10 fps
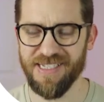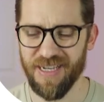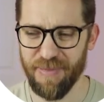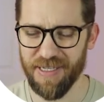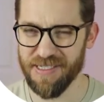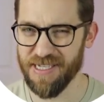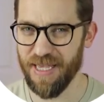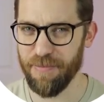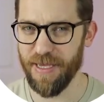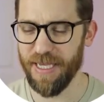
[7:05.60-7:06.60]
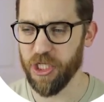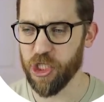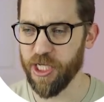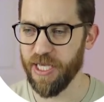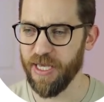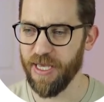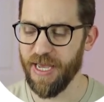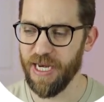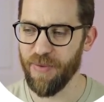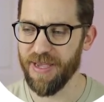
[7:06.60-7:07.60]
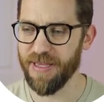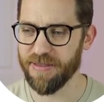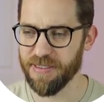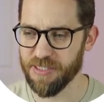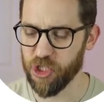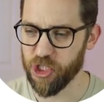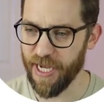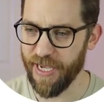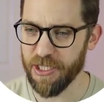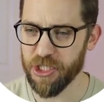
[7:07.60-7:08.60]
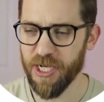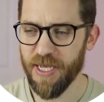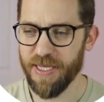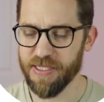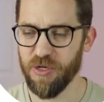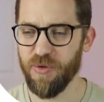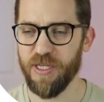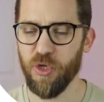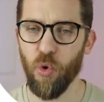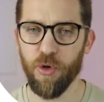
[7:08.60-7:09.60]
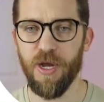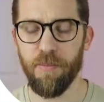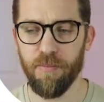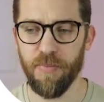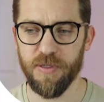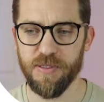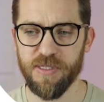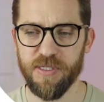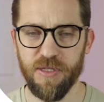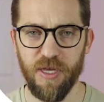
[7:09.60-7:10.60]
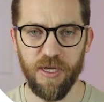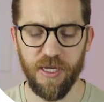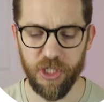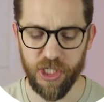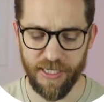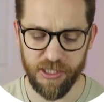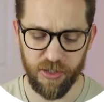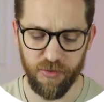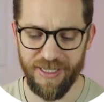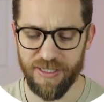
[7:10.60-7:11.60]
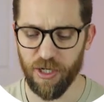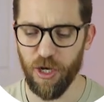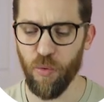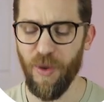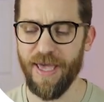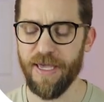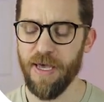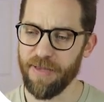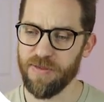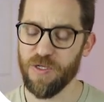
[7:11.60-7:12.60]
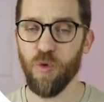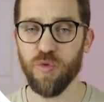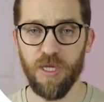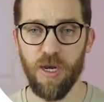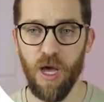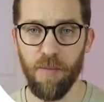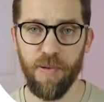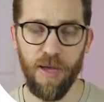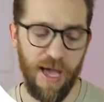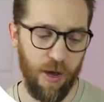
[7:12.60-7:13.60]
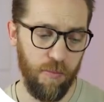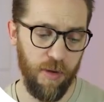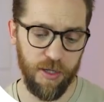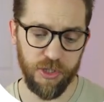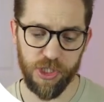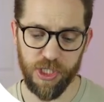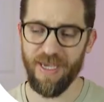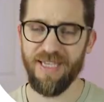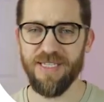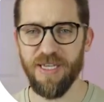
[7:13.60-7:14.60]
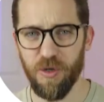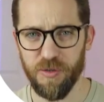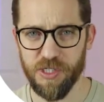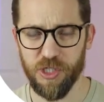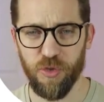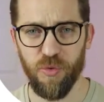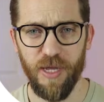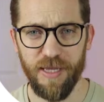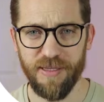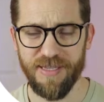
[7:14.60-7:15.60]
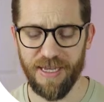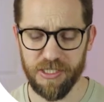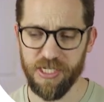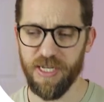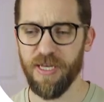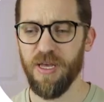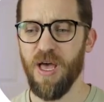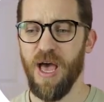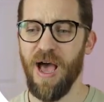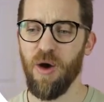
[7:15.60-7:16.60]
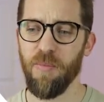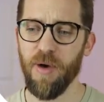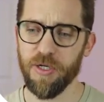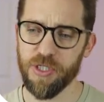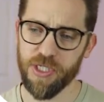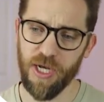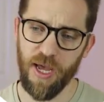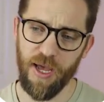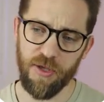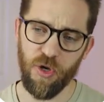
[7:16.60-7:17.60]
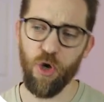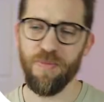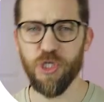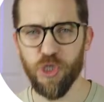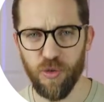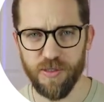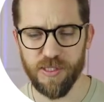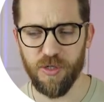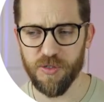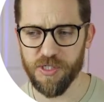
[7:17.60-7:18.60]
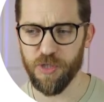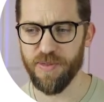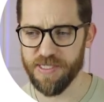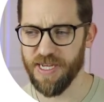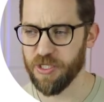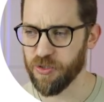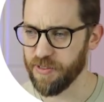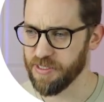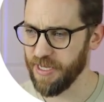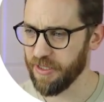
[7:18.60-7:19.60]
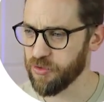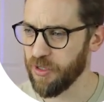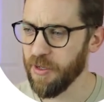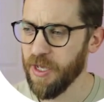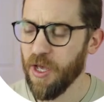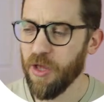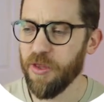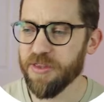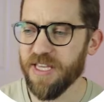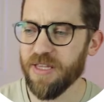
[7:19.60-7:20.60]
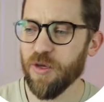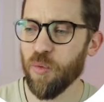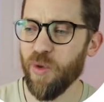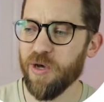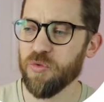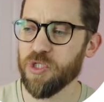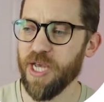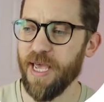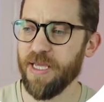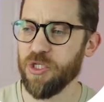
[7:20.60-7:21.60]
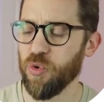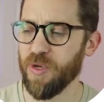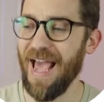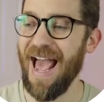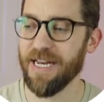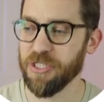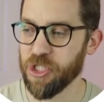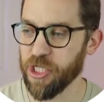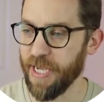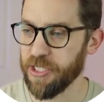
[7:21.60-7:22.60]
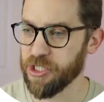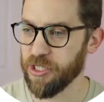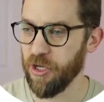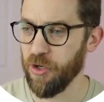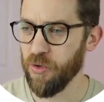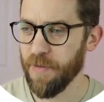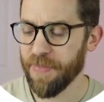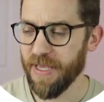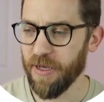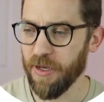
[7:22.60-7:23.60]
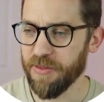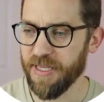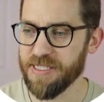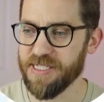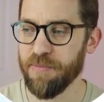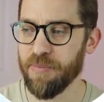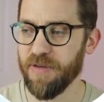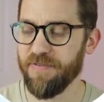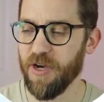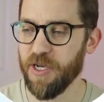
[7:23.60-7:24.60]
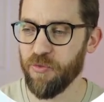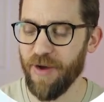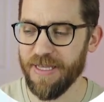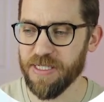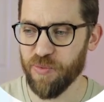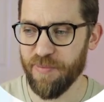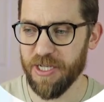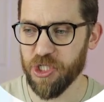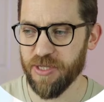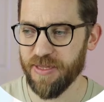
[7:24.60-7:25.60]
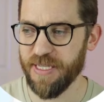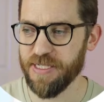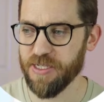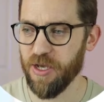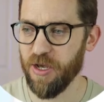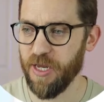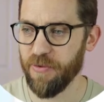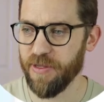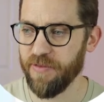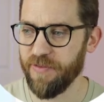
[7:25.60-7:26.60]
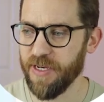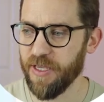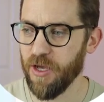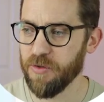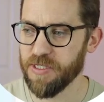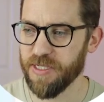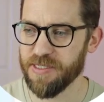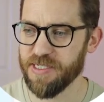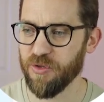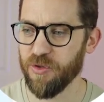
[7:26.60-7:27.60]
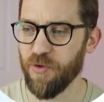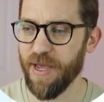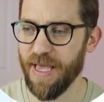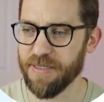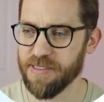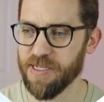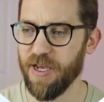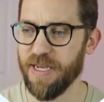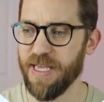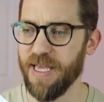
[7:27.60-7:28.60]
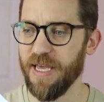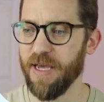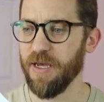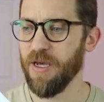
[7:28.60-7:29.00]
is going to be the same each year anyway. That doesn't change. It's only your numbers that are going to change. So you'll need to go away and total up how much heating cost you in the tax year, how much your home insurance cost you, etc, etc. The thing that will change, or can change though, are the simplified rates. We mentioned these earlier in the video, so you can see on the right hand side here,